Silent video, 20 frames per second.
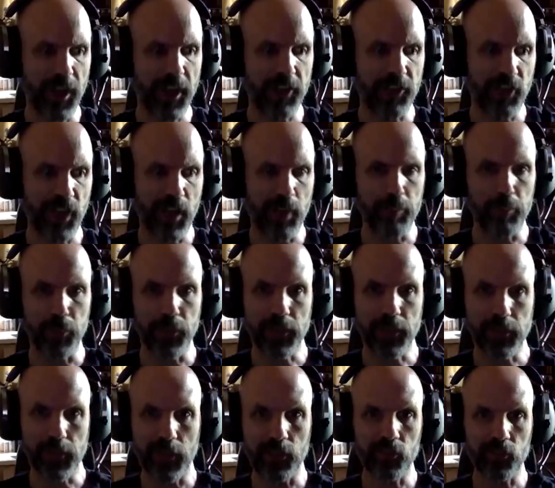of time
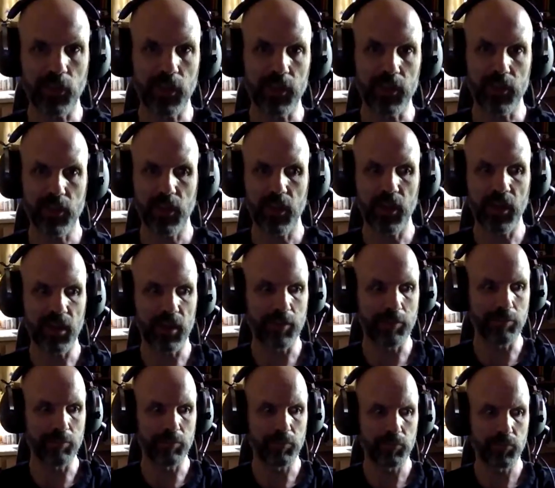playtesting.
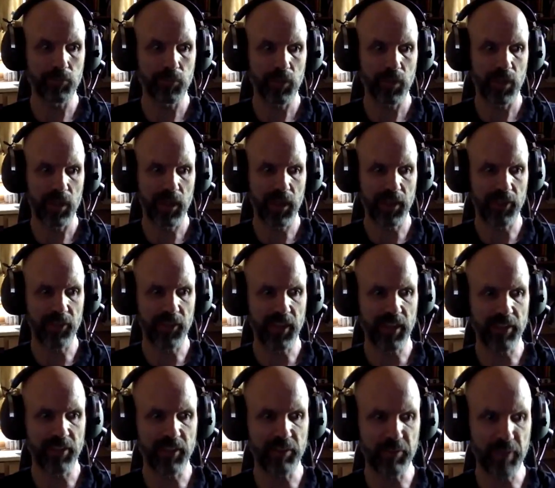
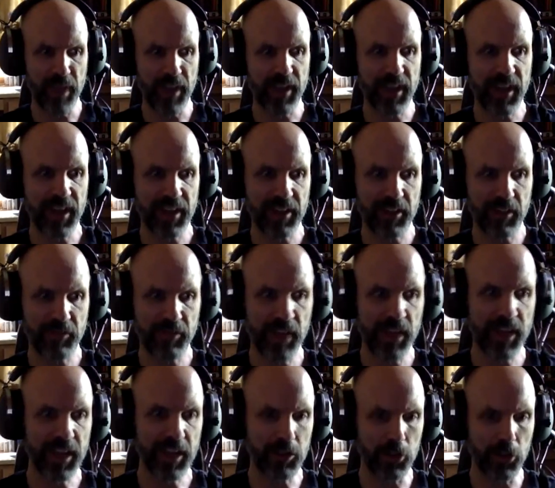They've got
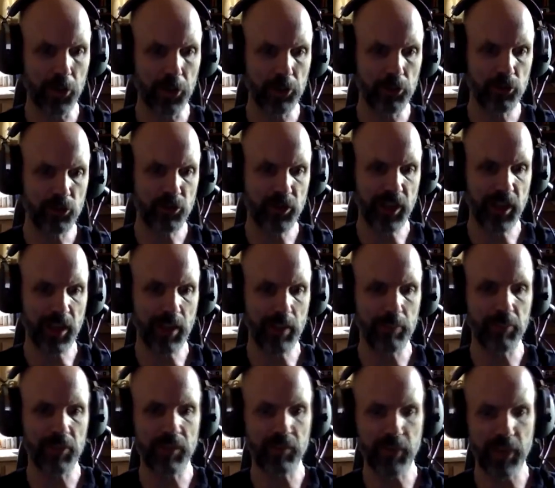a large
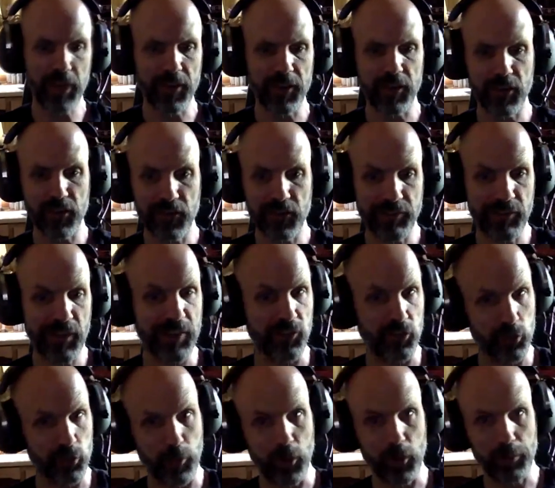team. They've got
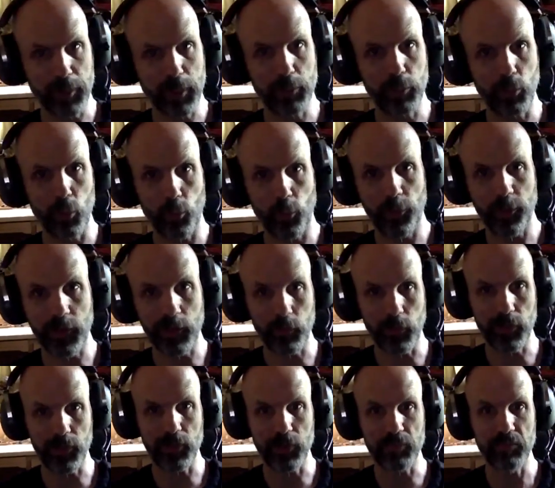smart people working
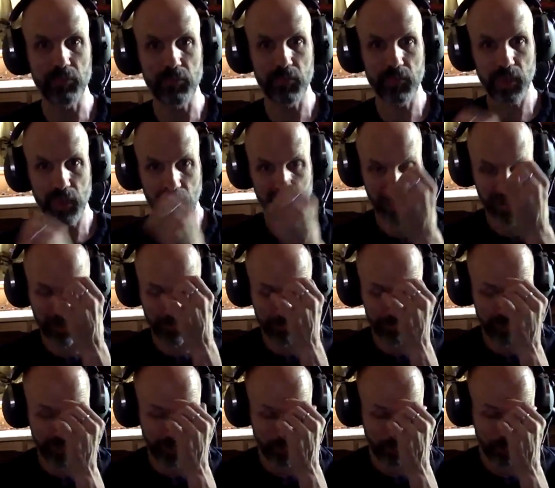with them.
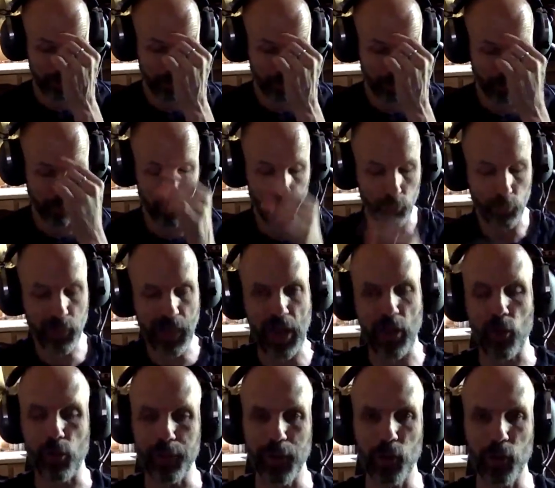You know, people who
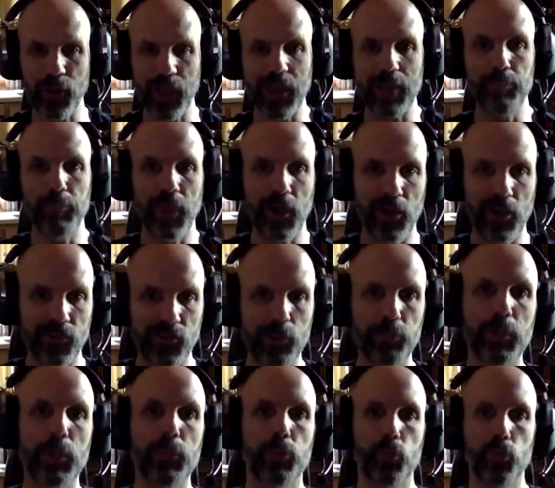care about game balance
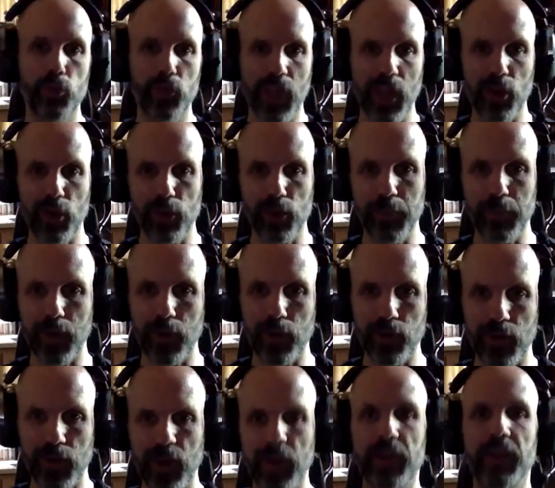and people who care
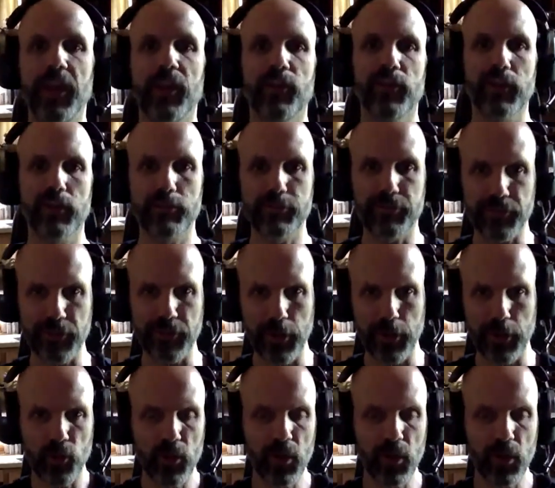about narrative flow.